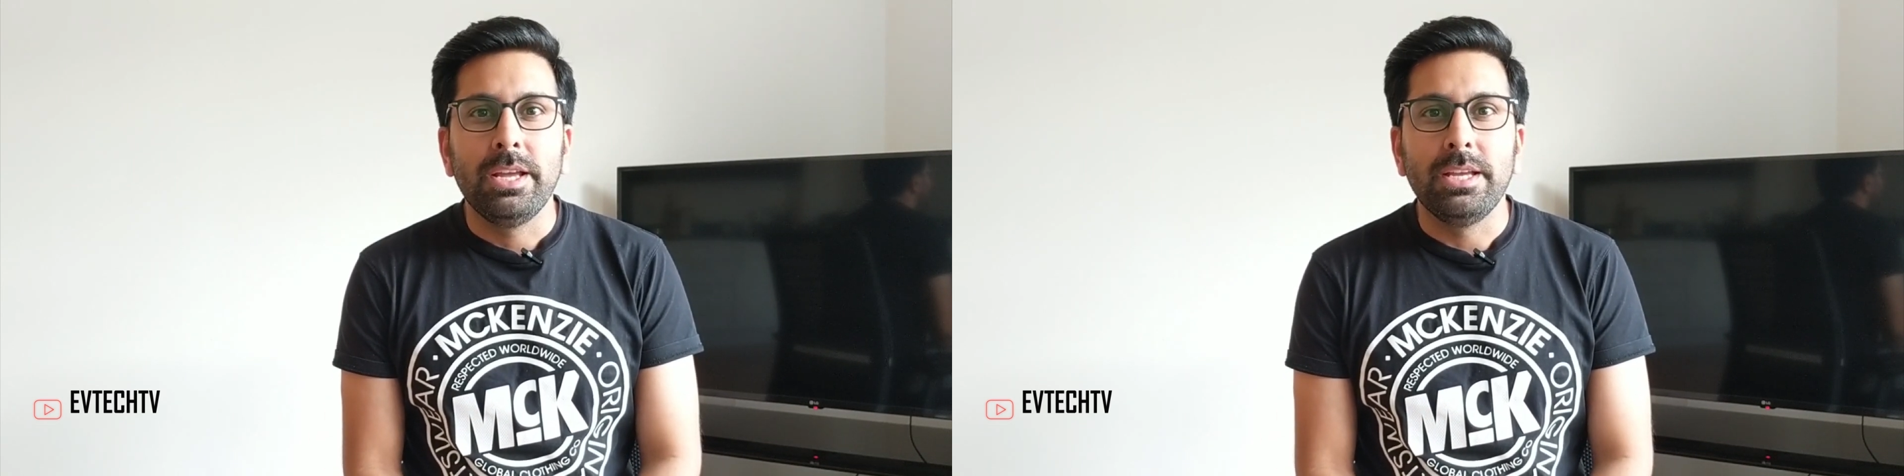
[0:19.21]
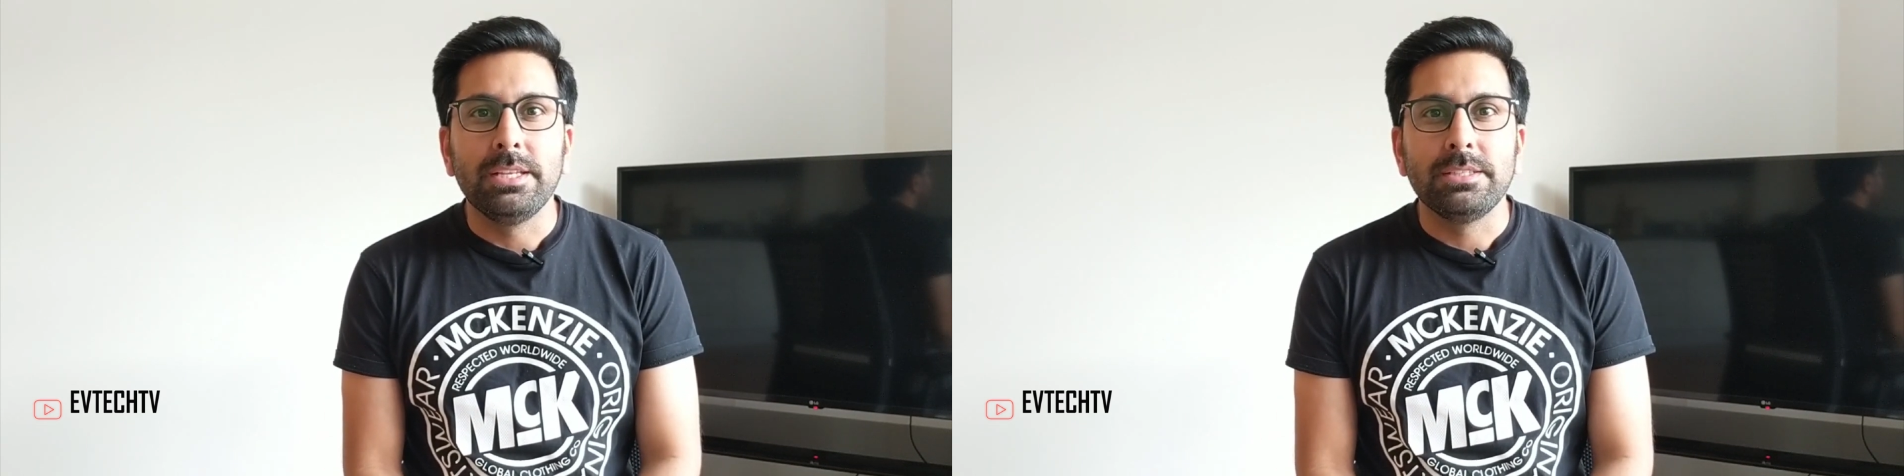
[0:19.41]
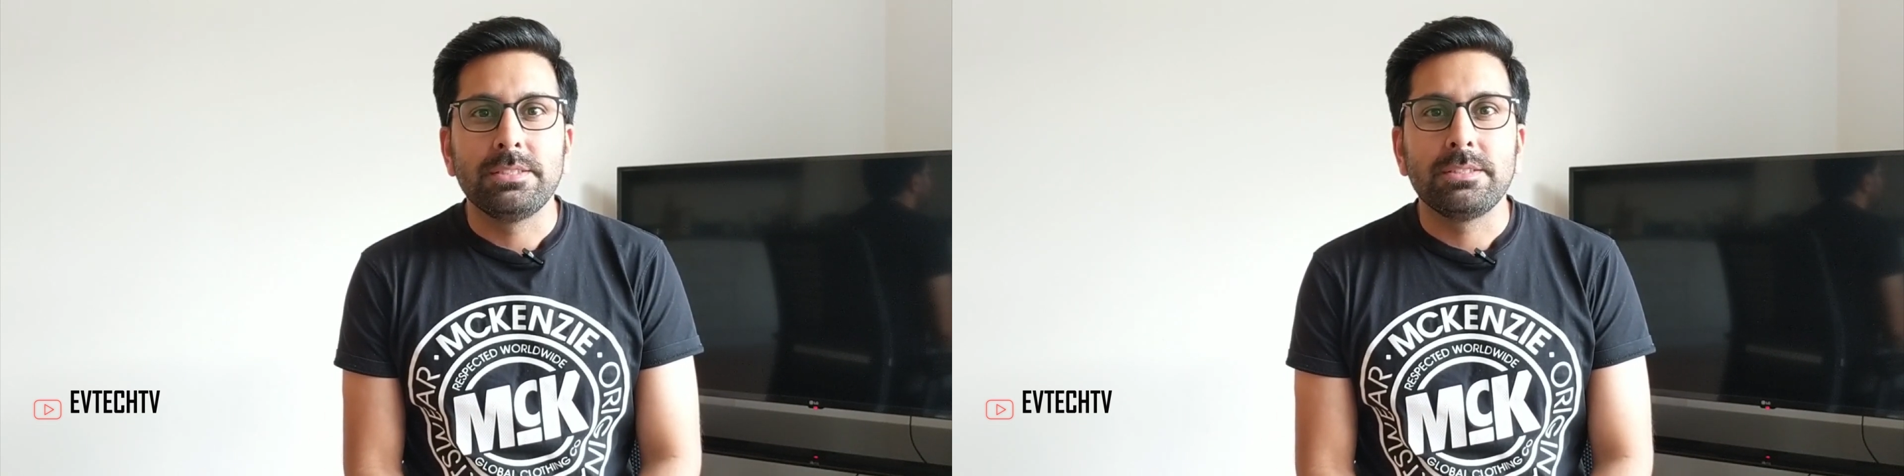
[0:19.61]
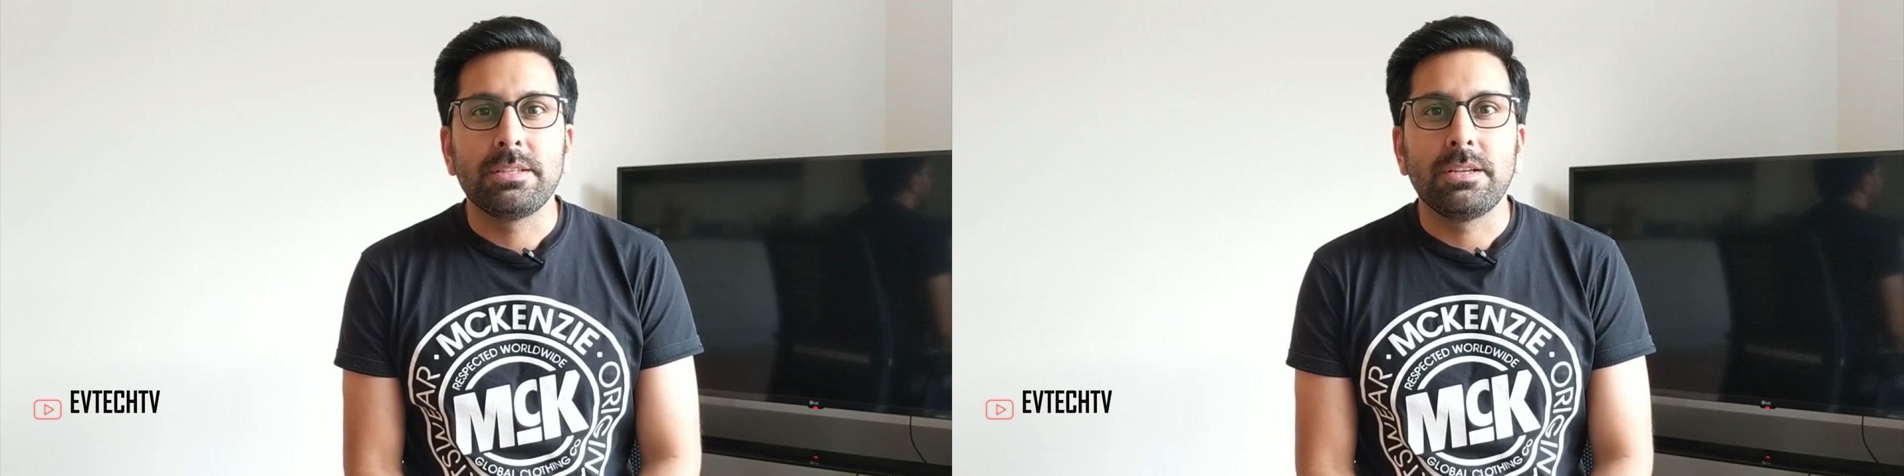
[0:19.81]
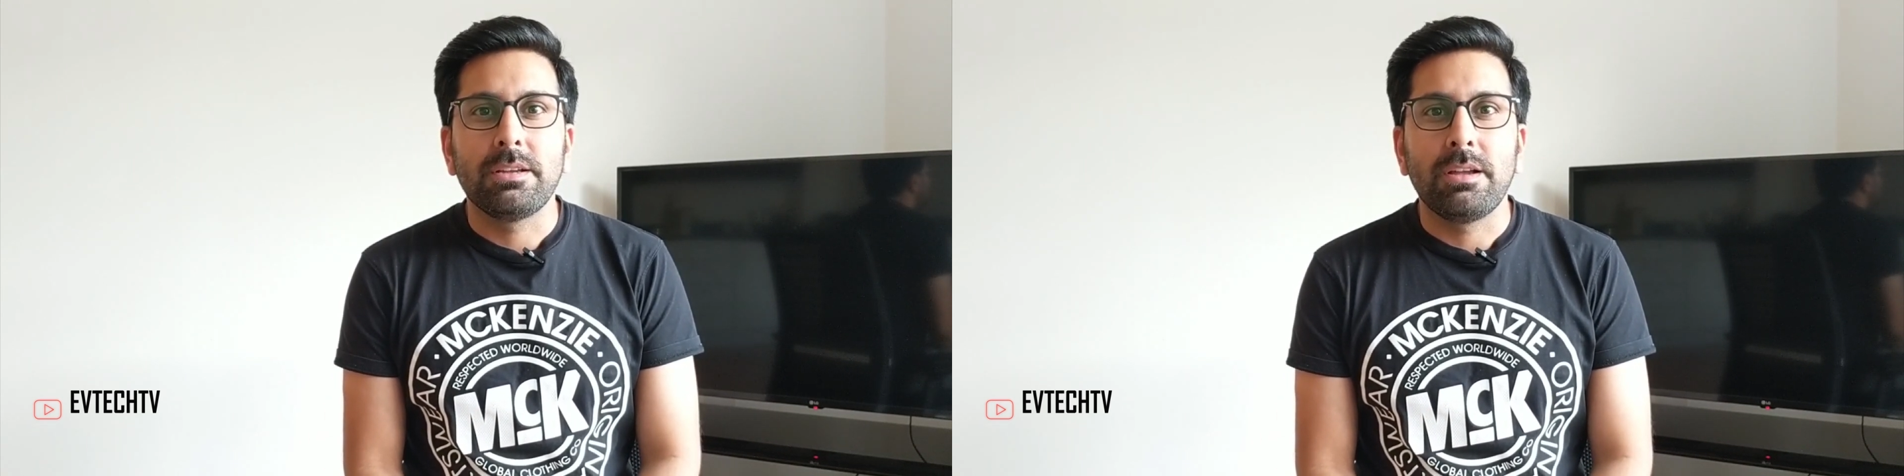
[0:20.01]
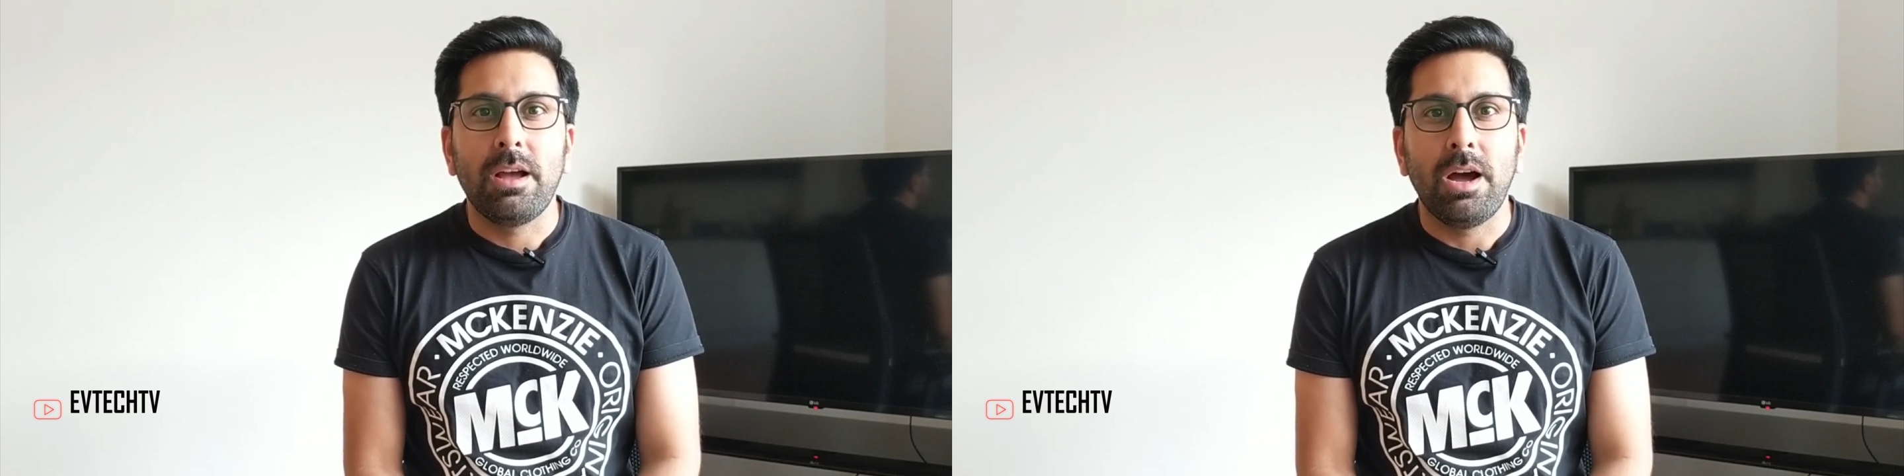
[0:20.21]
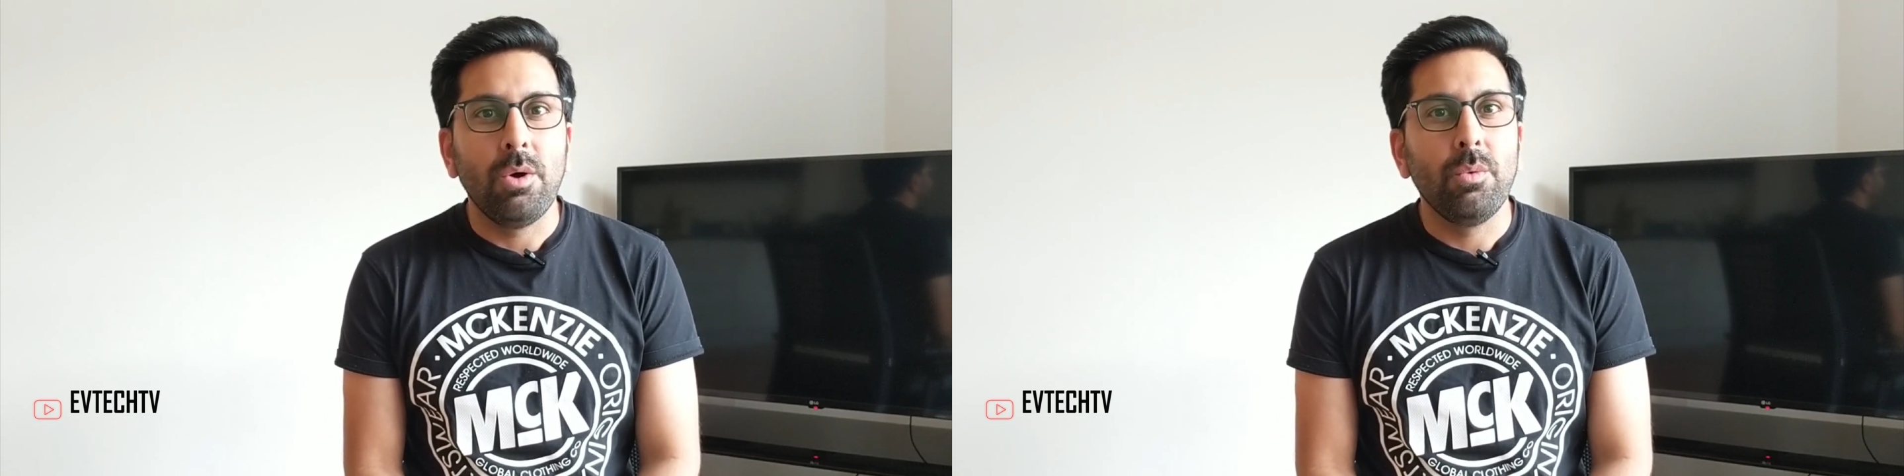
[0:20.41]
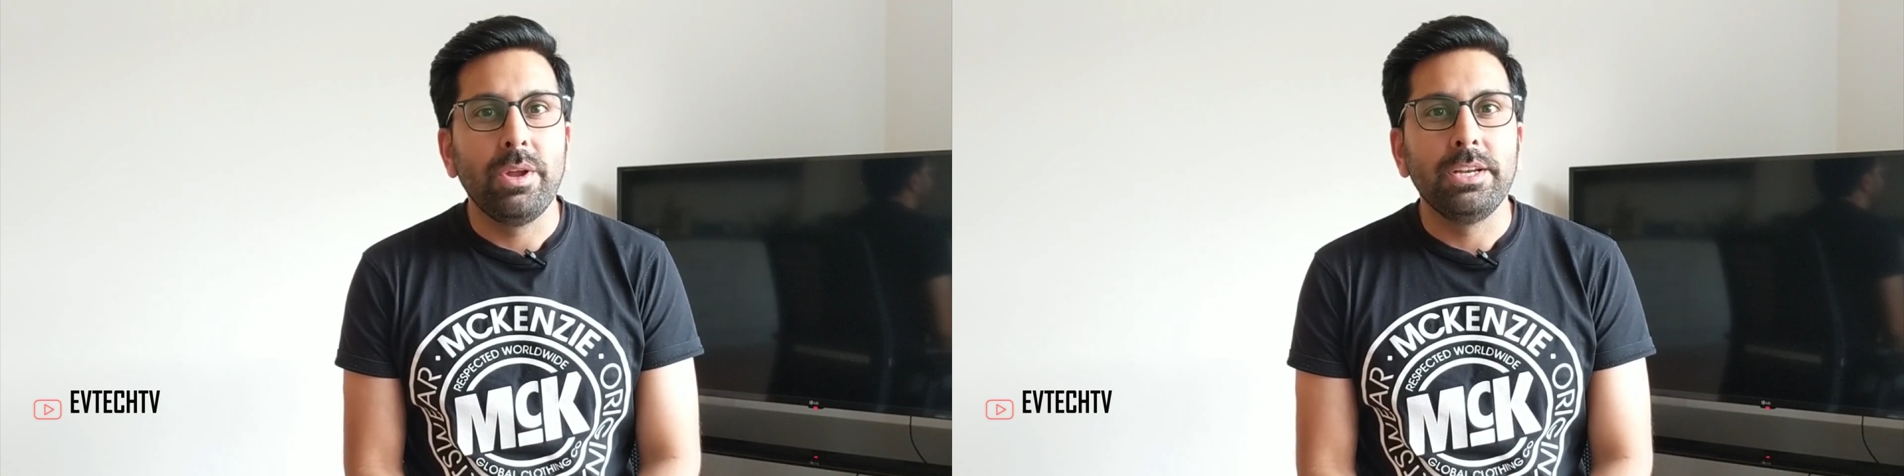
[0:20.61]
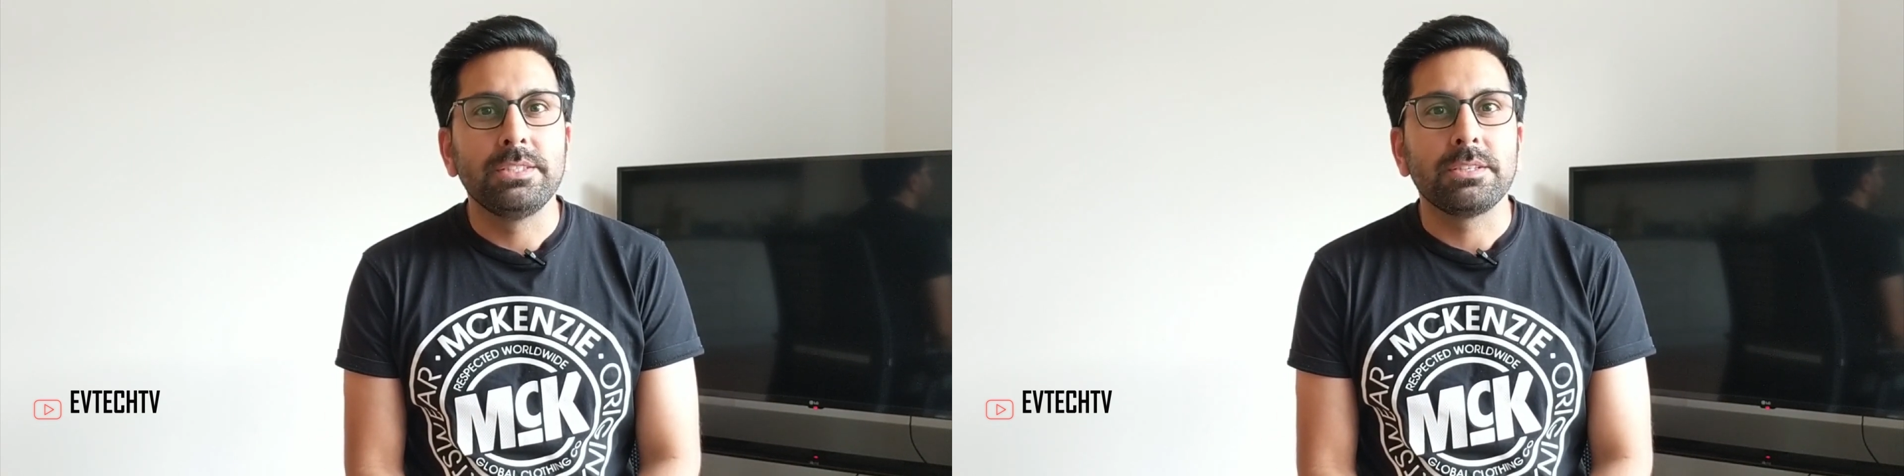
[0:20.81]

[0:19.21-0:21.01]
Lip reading: is how when it's